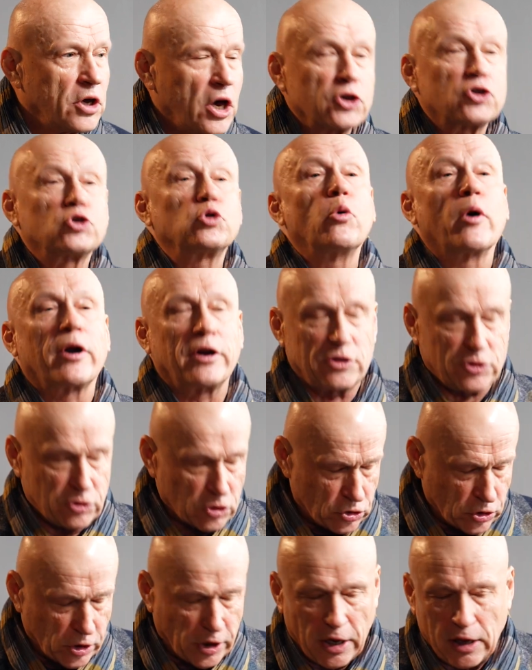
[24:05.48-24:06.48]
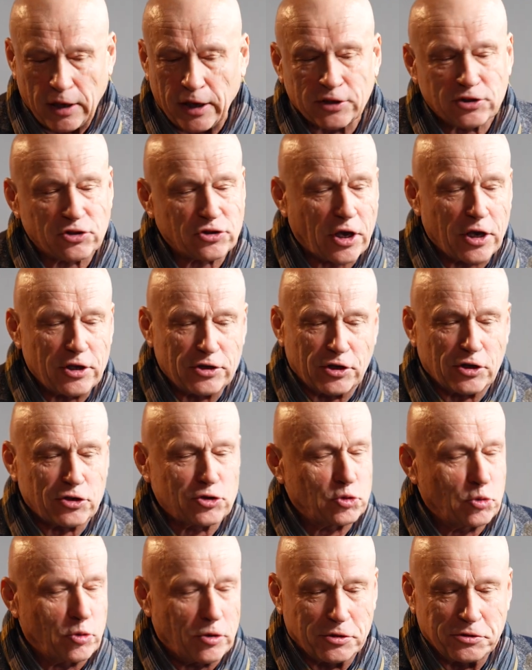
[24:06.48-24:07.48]
assurances, okay, let's say it,
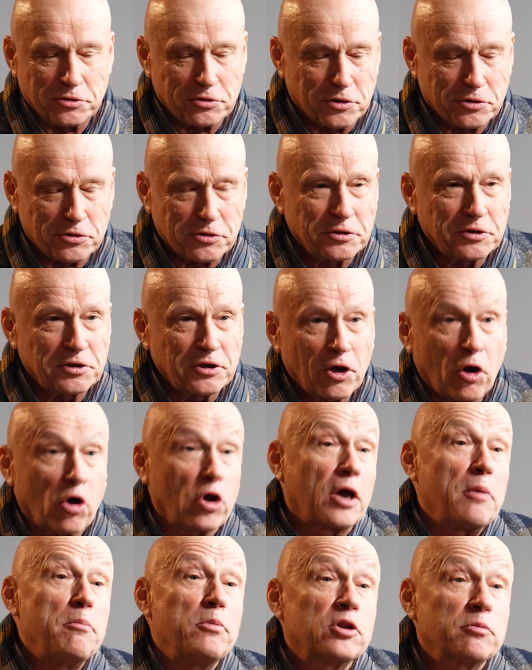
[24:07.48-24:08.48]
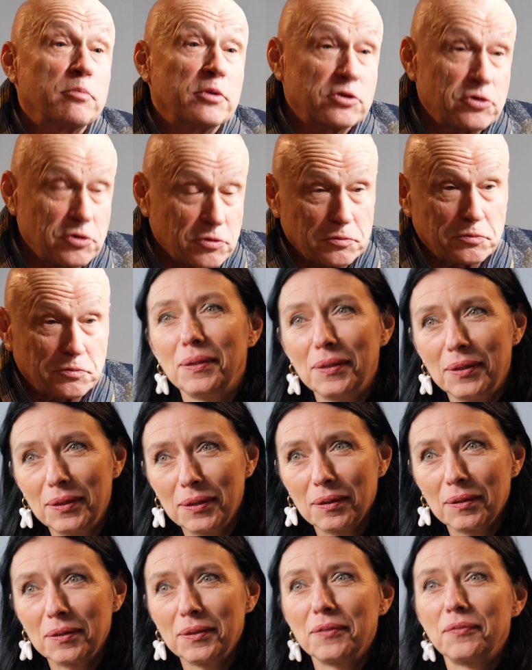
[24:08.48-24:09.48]
assurances or commitments.
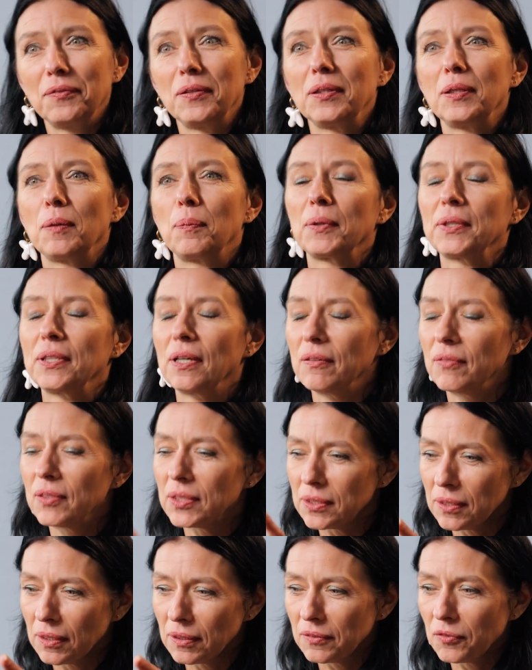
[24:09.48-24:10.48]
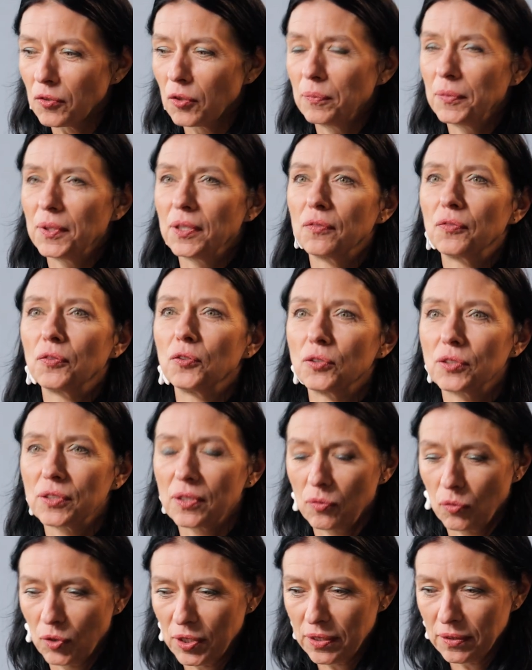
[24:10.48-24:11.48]
Yeah, definitely. But I will start from the
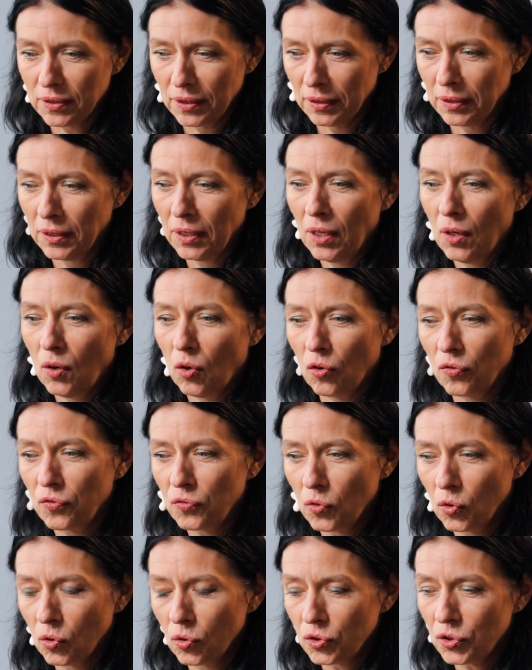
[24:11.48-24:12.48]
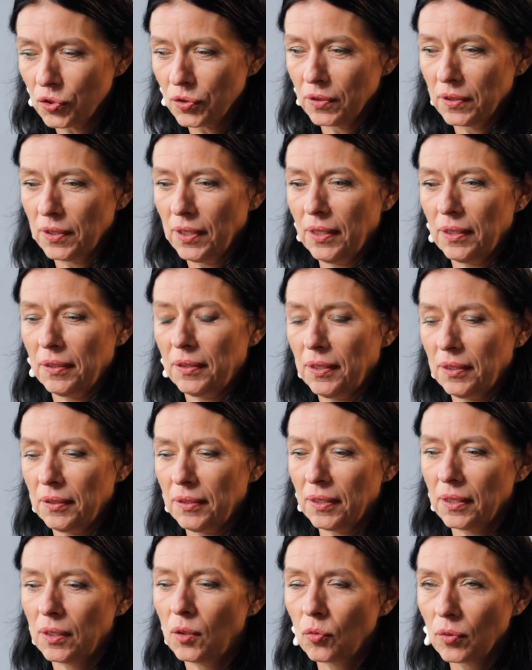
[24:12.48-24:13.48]
first question. Of course,
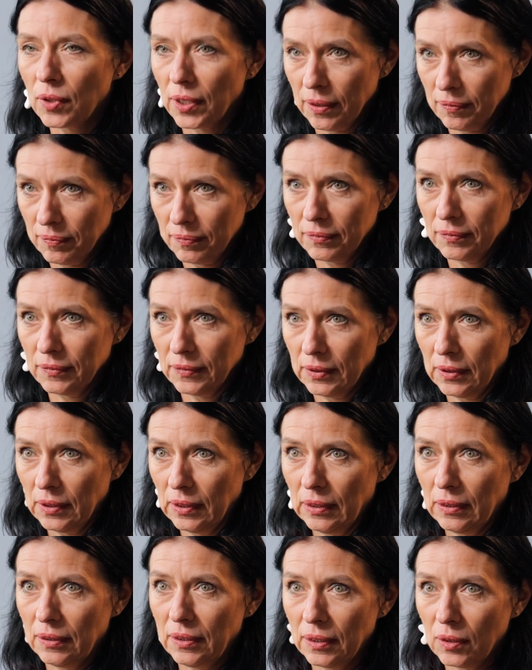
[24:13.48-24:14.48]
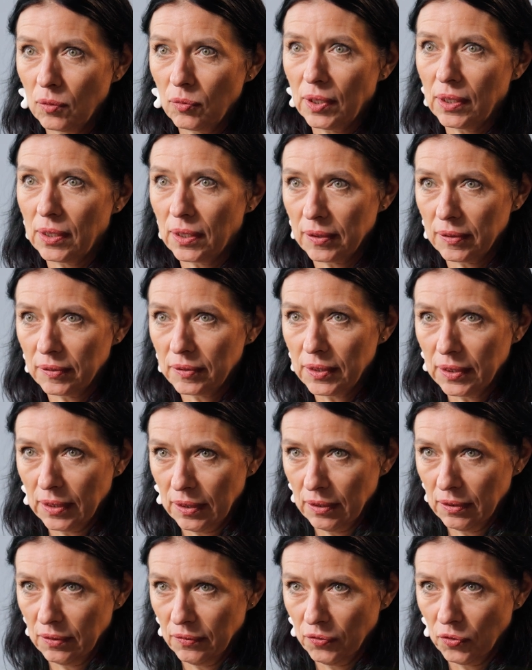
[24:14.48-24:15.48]
the only
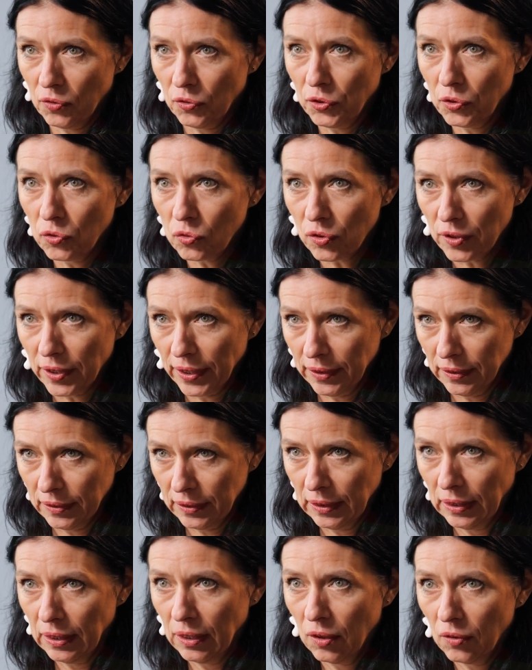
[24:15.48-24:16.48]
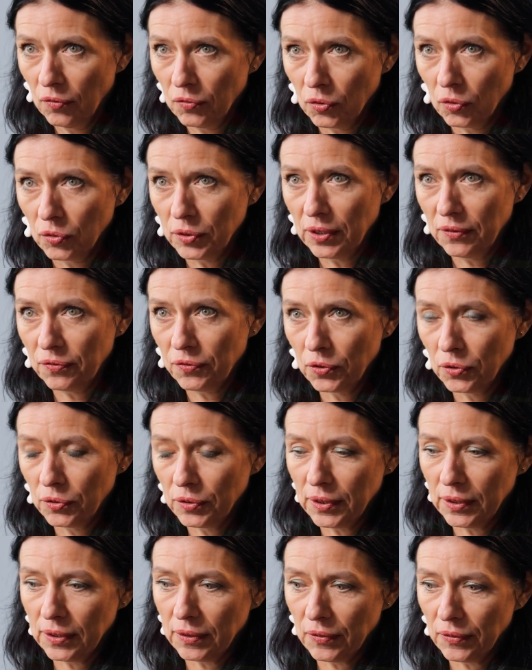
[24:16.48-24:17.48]
guarantee for Ukraine for the
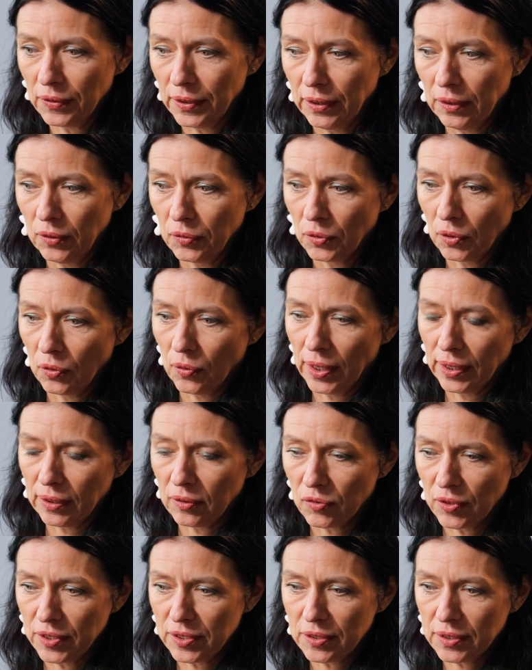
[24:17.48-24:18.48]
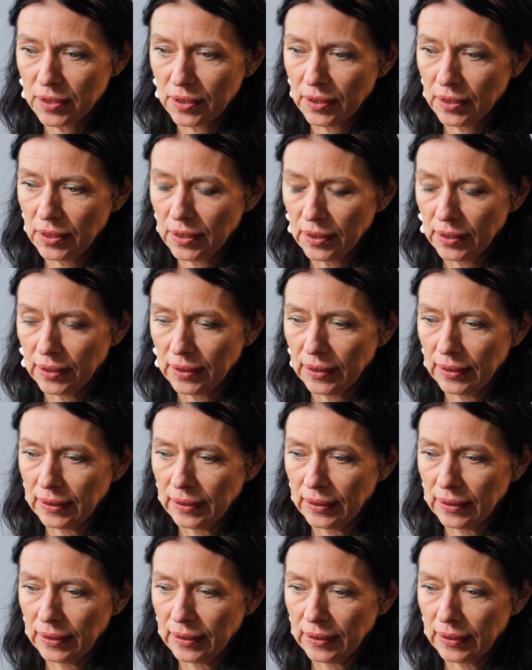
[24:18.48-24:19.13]
further, you know, aggression,